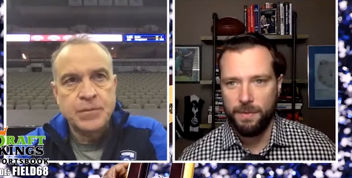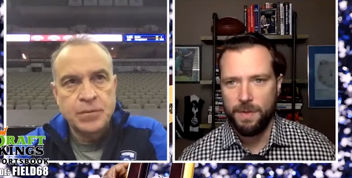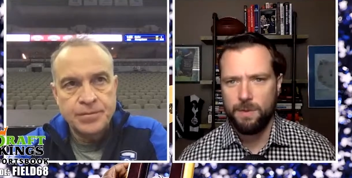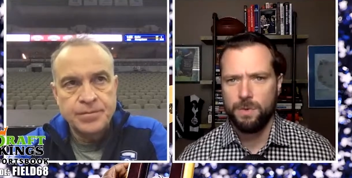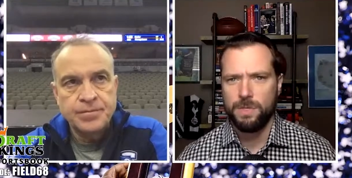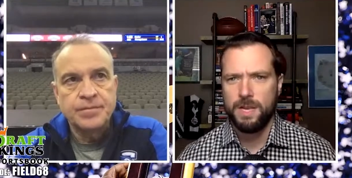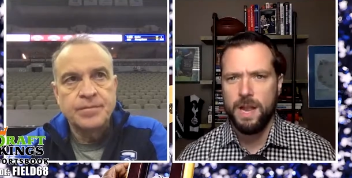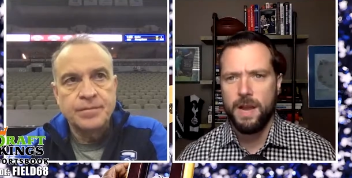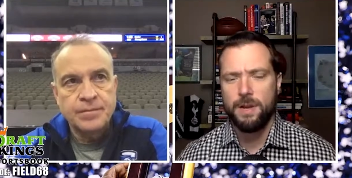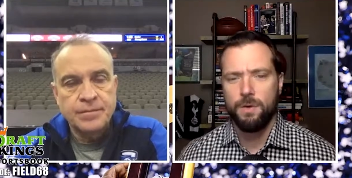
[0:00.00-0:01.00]
Speaker 1: I think it was a
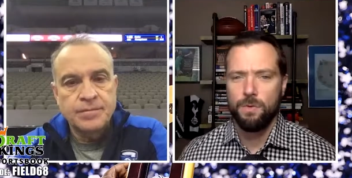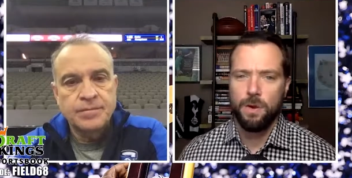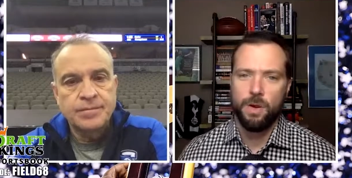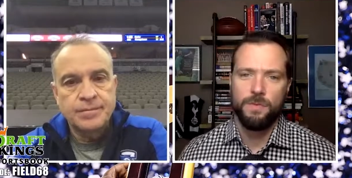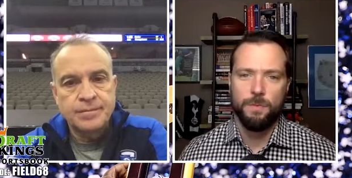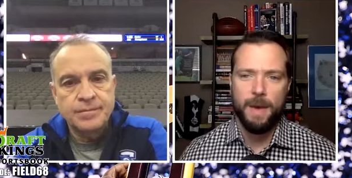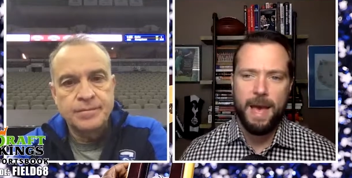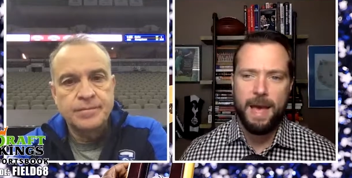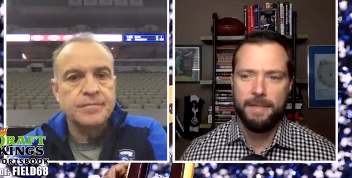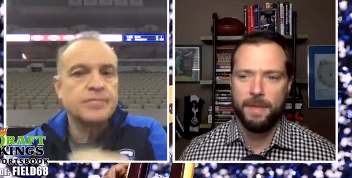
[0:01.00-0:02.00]
9-0 run off the
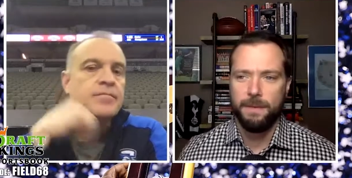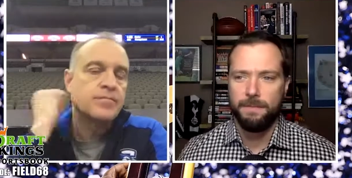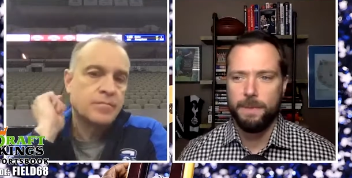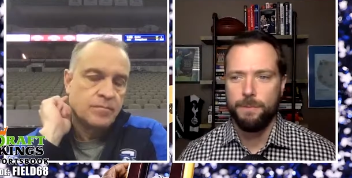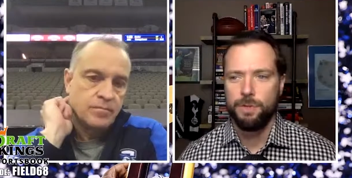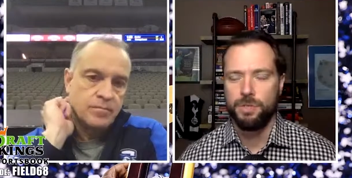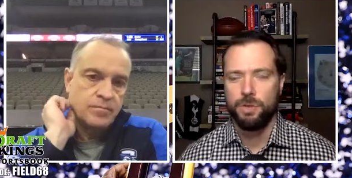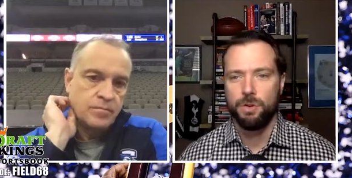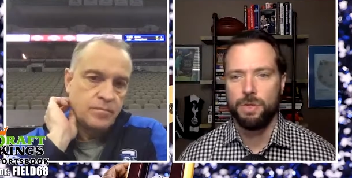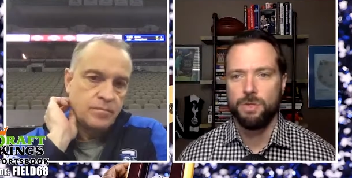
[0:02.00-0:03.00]
bat, and they they pushed
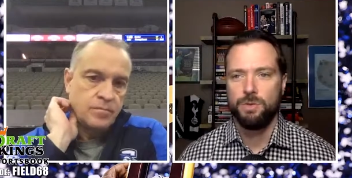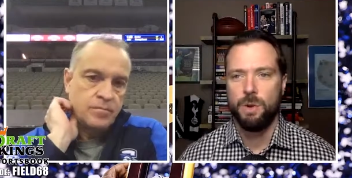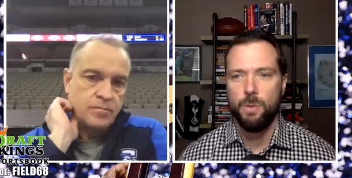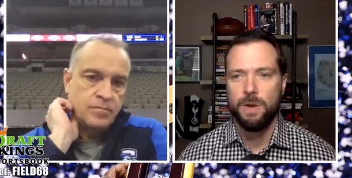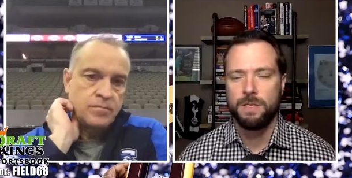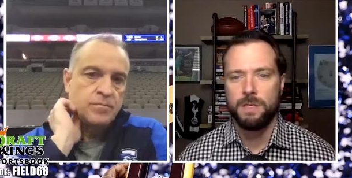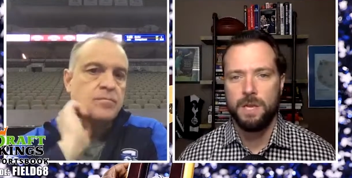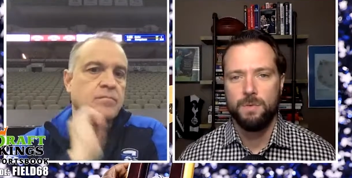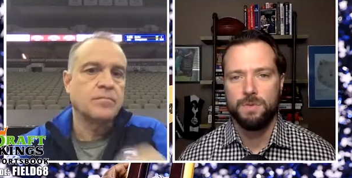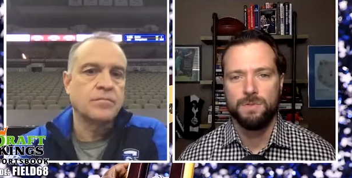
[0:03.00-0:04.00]
their lead to I want to say
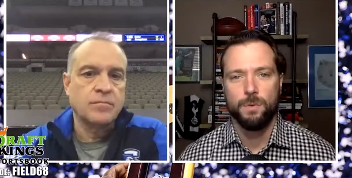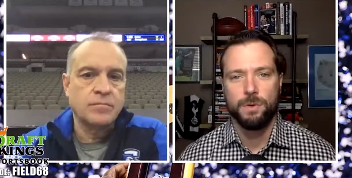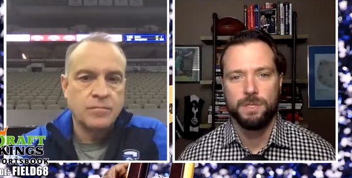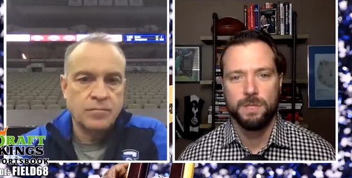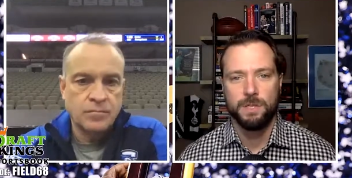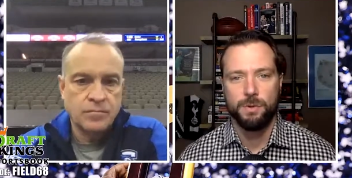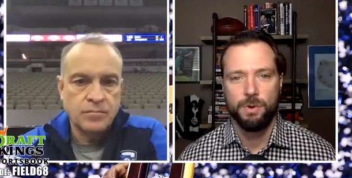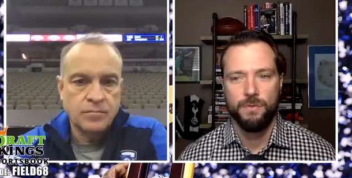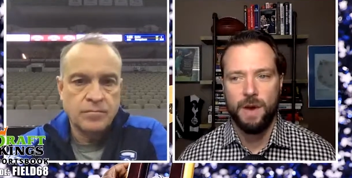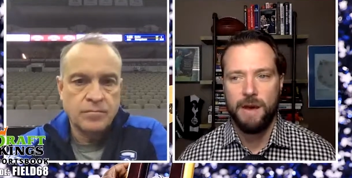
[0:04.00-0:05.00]
it was
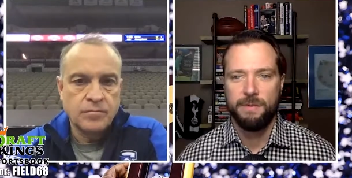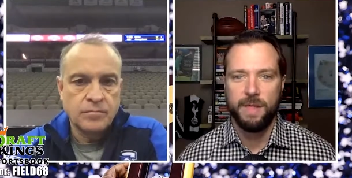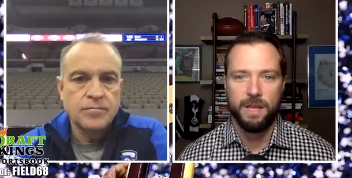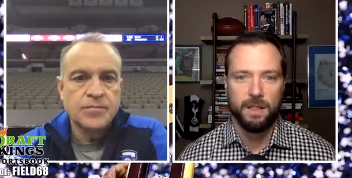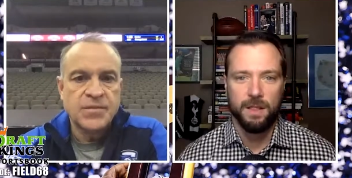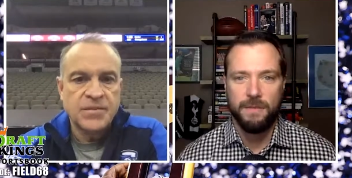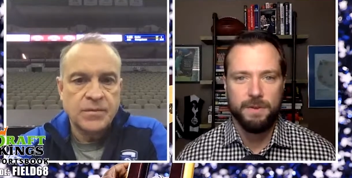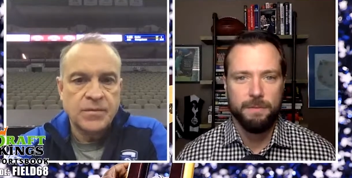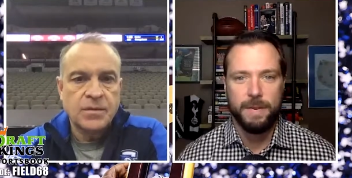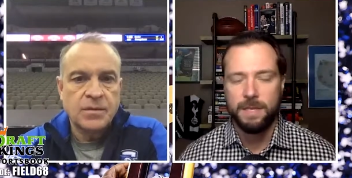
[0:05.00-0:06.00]
46-35 with like
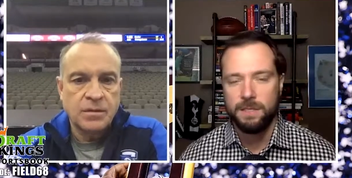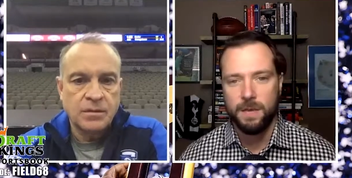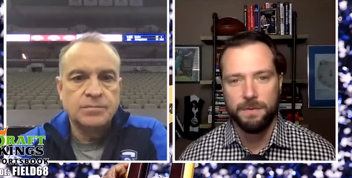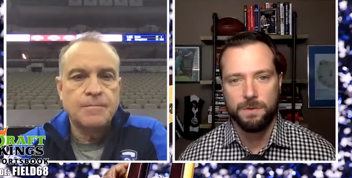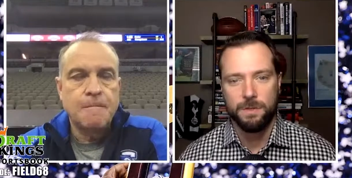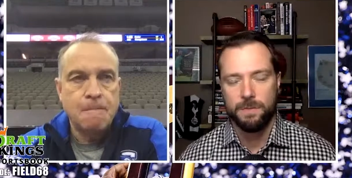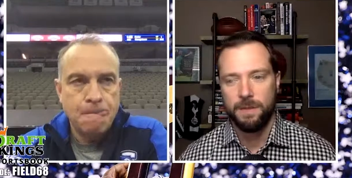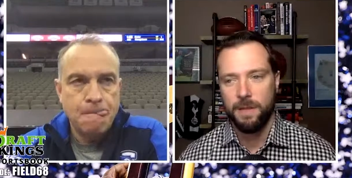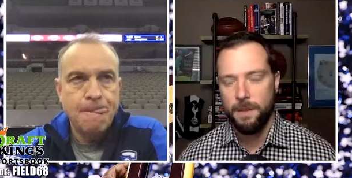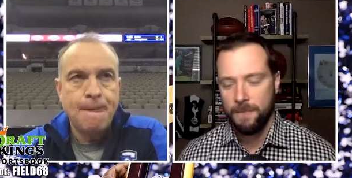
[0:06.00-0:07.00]
11 minutes left or something
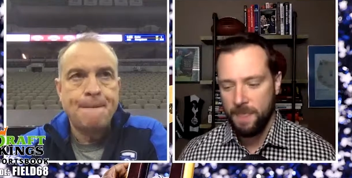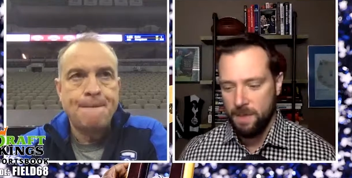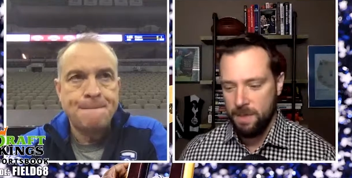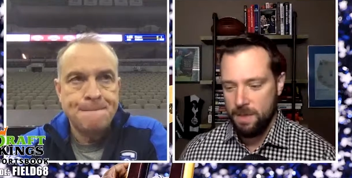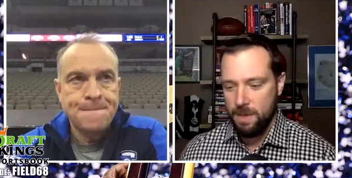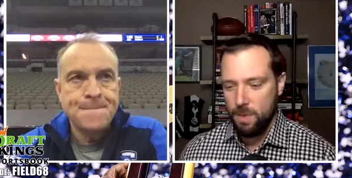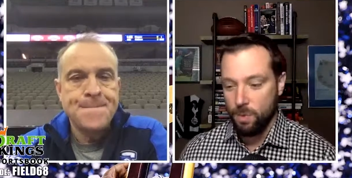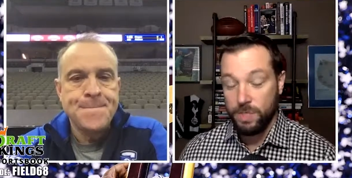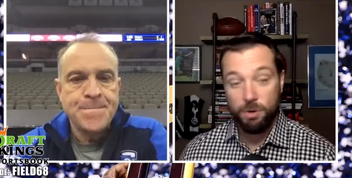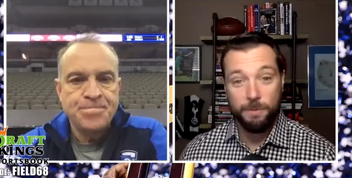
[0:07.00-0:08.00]
like that.
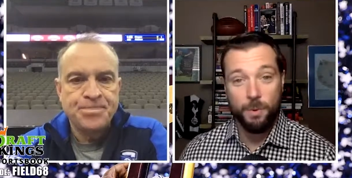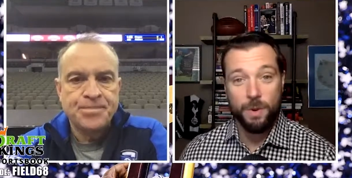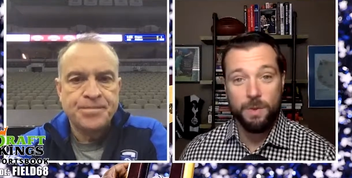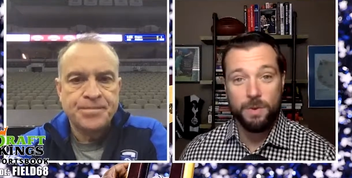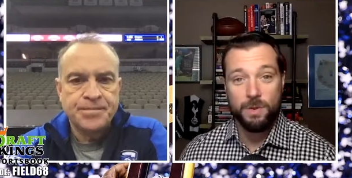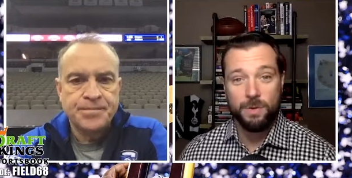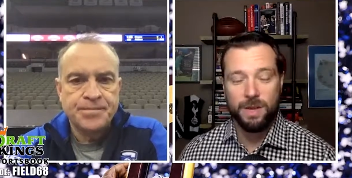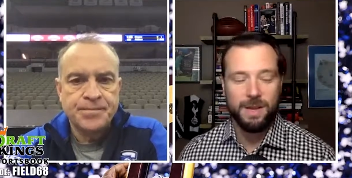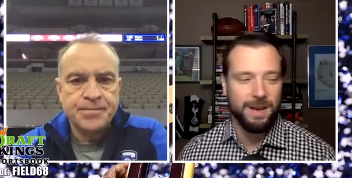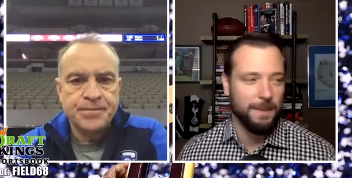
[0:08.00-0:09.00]
Was there a point when you were
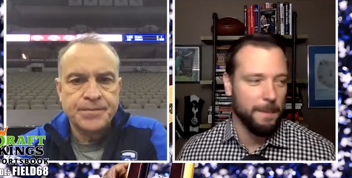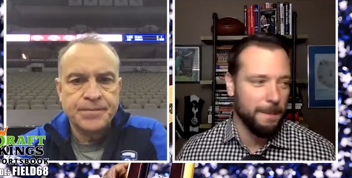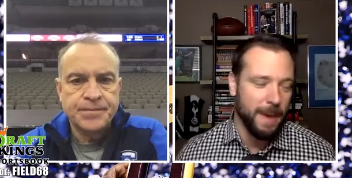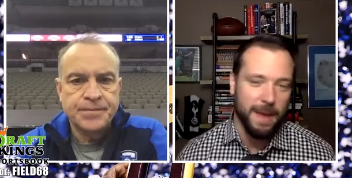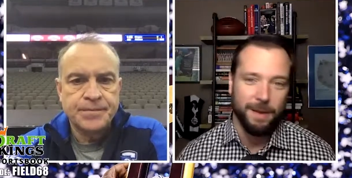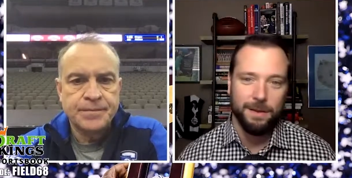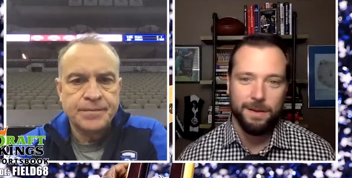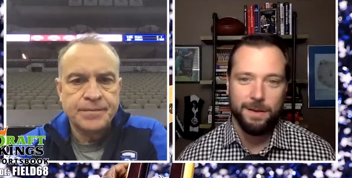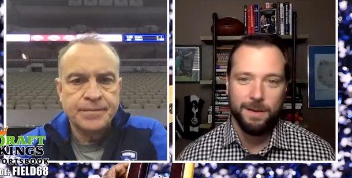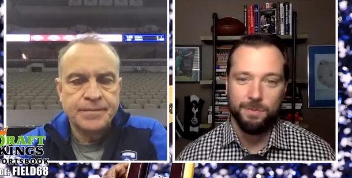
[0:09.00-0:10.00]
like, "Oh man,
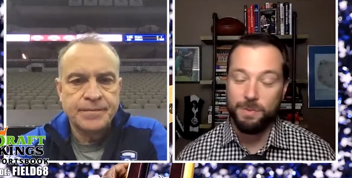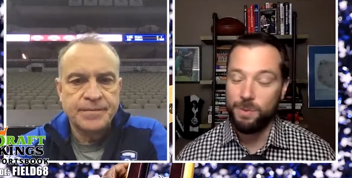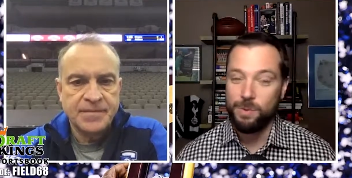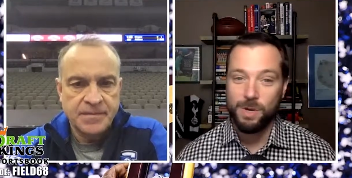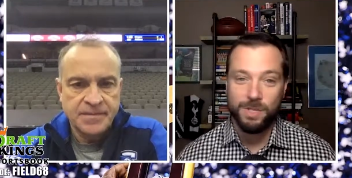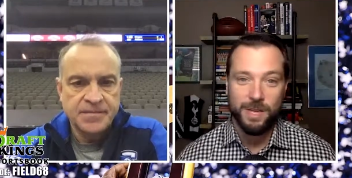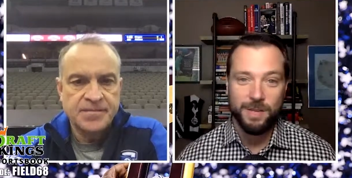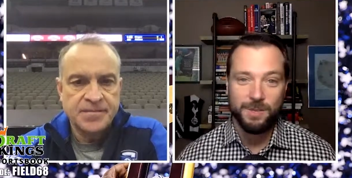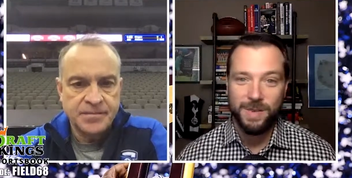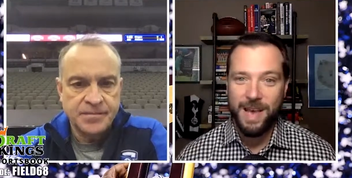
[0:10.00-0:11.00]
we blew our
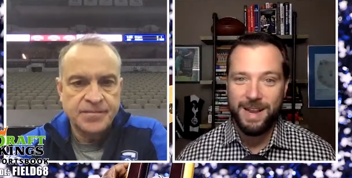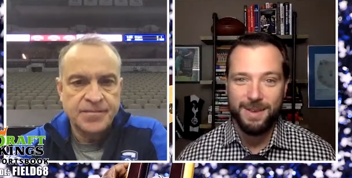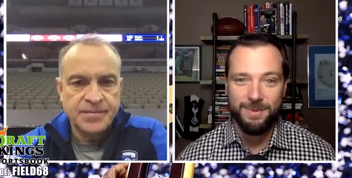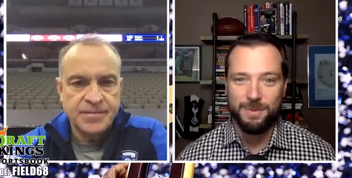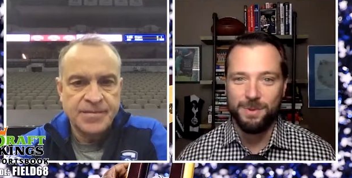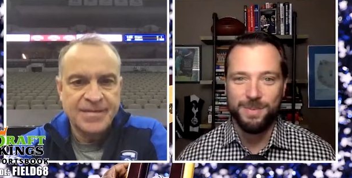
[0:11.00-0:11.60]
chance. We had it and we blew